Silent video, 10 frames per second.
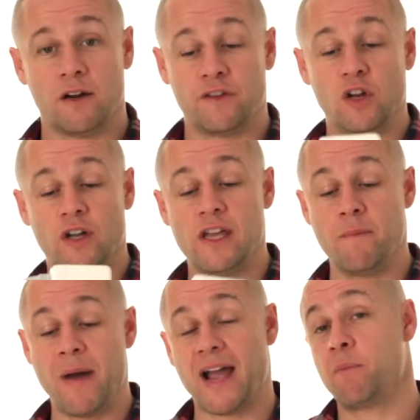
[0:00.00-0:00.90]
Now if you look at
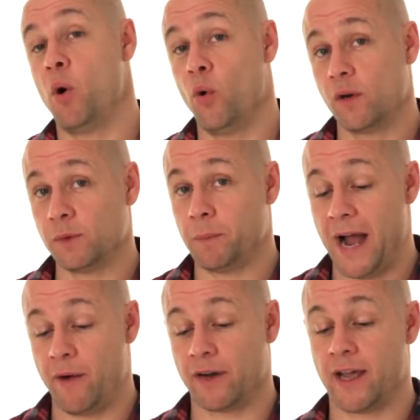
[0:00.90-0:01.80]
your Mac portable
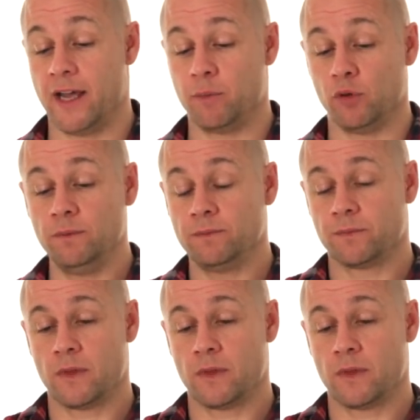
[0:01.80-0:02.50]
power cable,